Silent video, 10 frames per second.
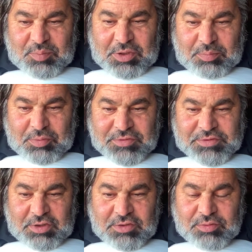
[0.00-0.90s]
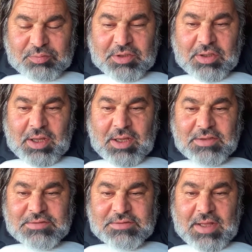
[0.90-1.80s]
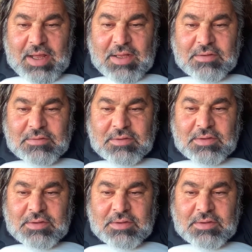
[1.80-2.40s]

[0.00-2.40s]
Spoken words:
people start to realize that